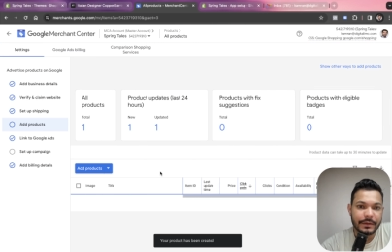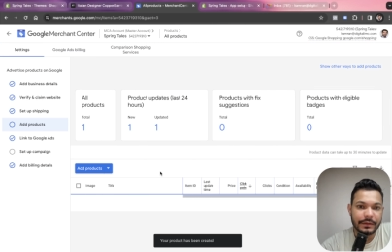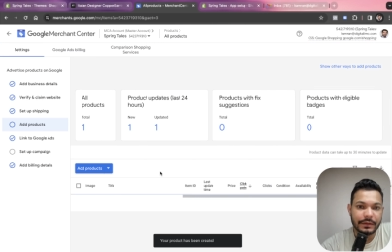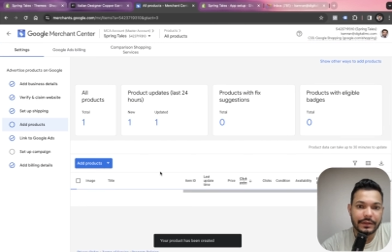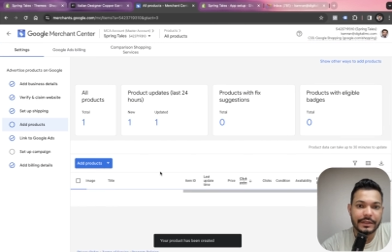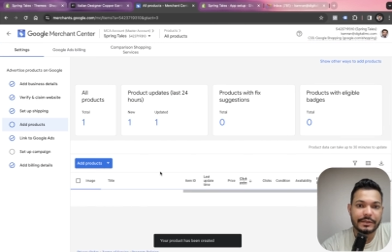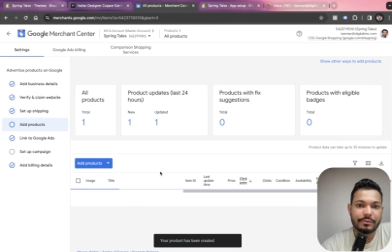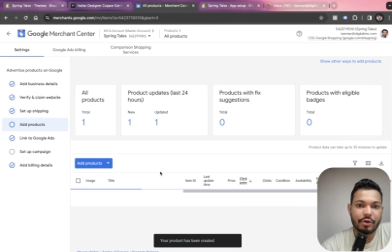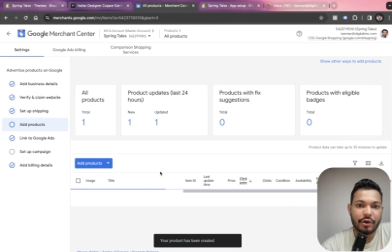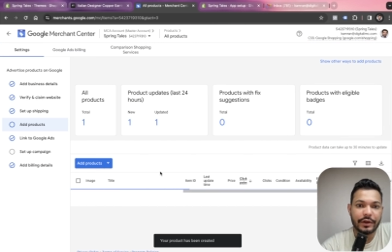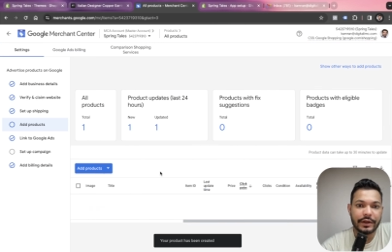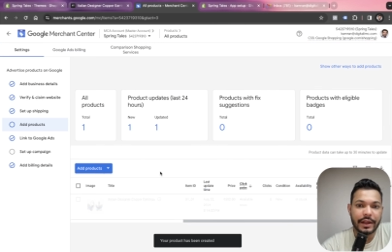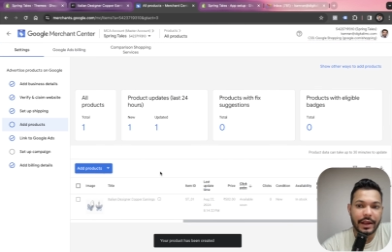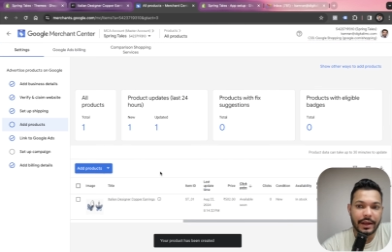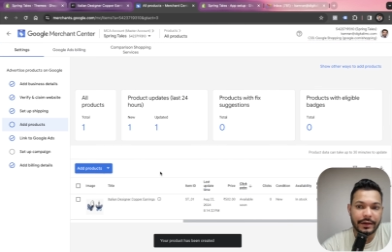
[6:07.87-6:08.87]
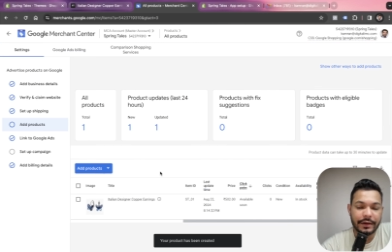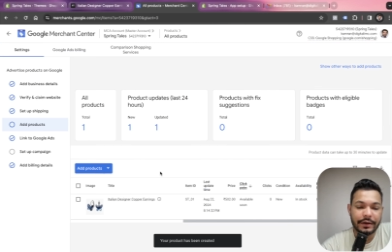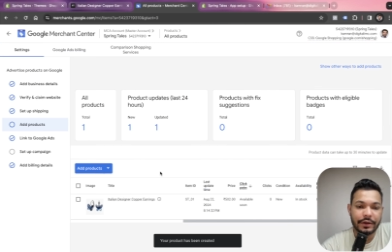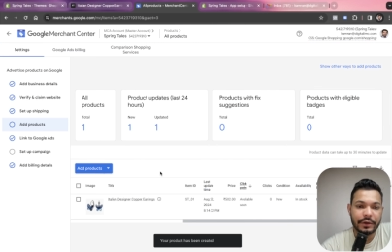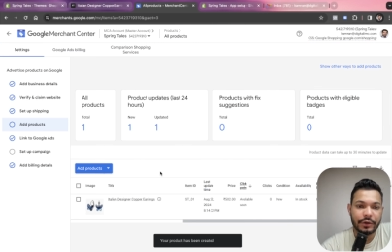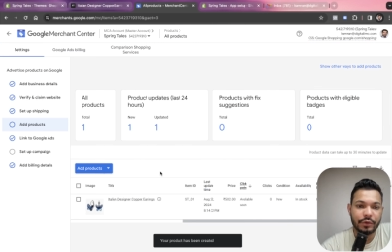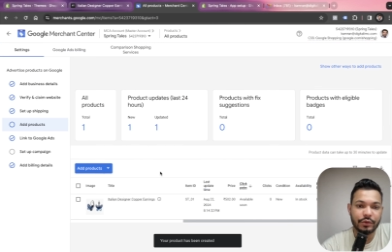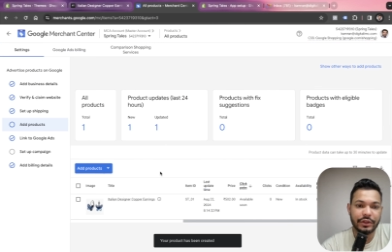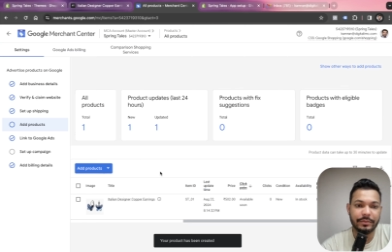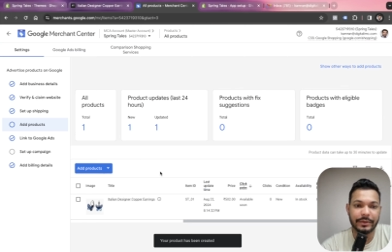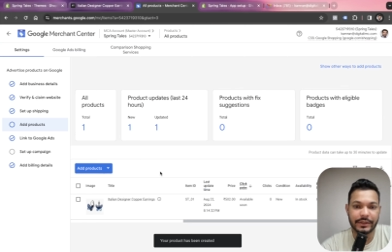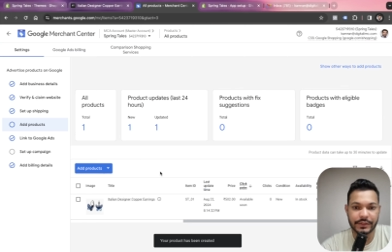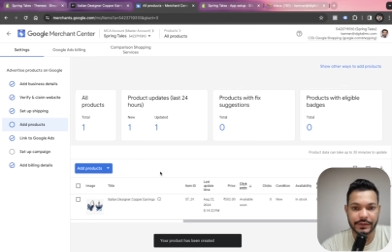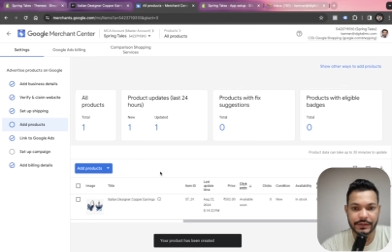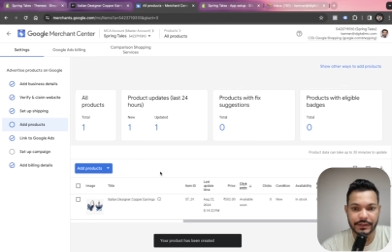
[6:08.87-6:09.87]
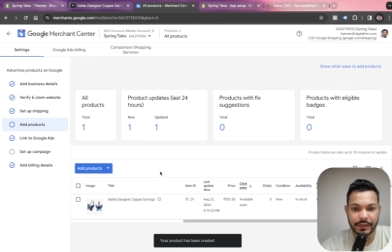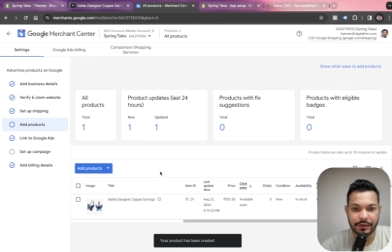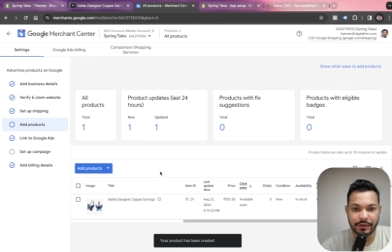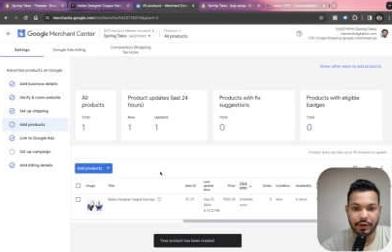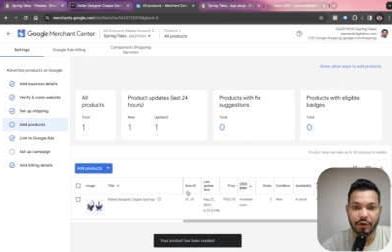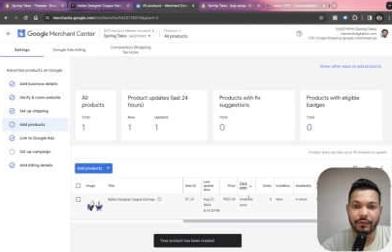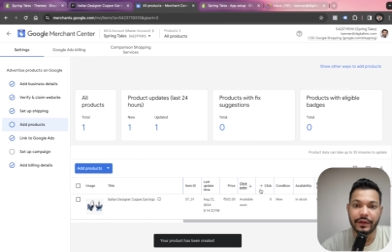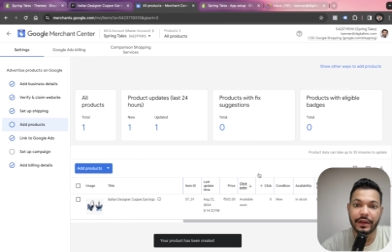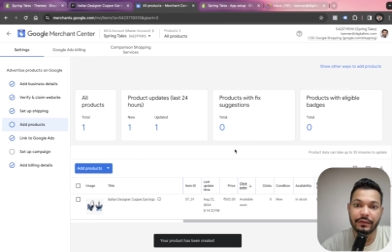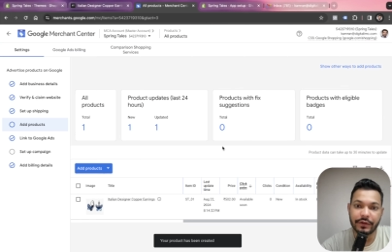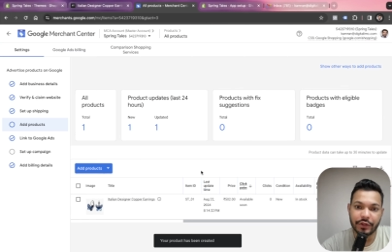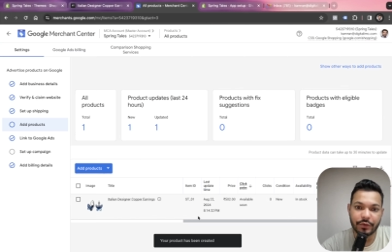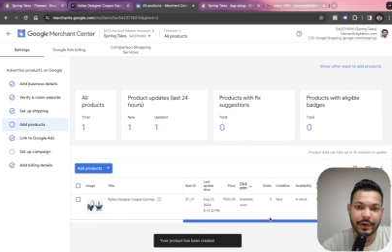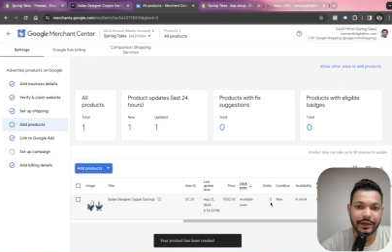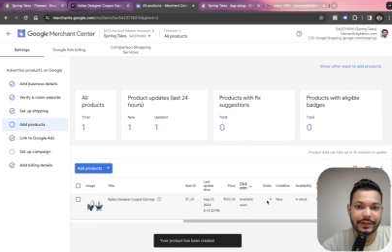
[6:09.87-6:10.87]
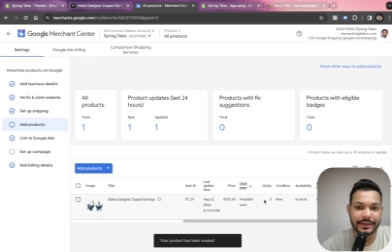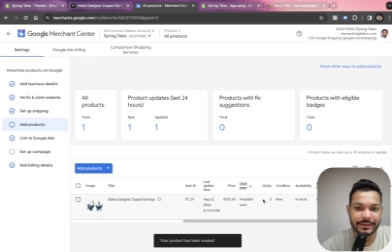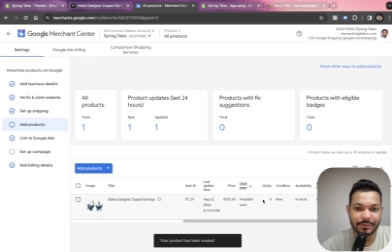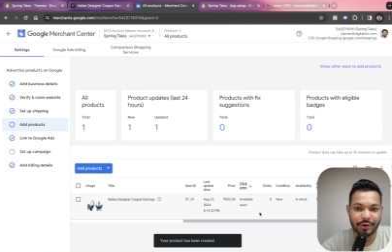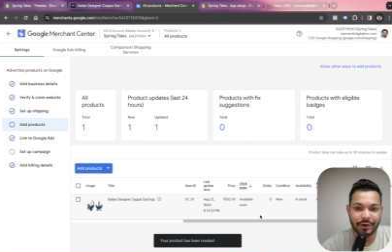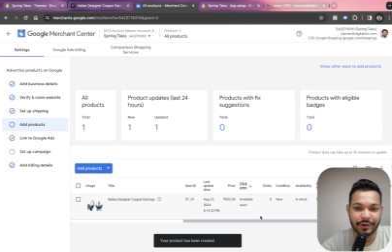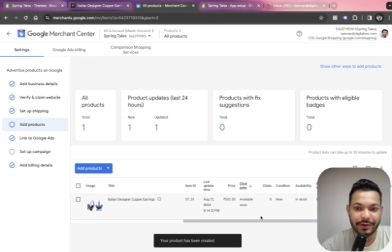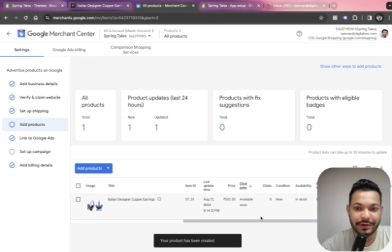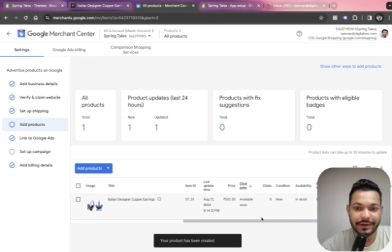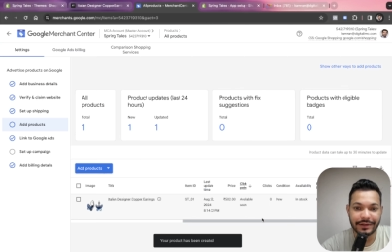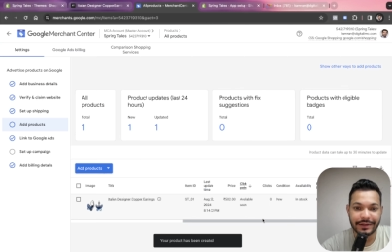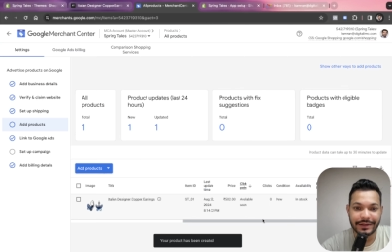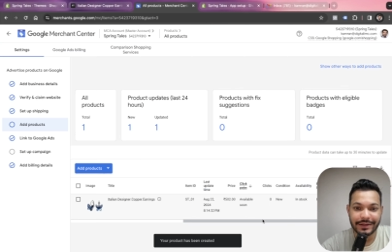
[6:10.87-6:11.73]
this product added to the Merchant Center. Now whenever you had this product,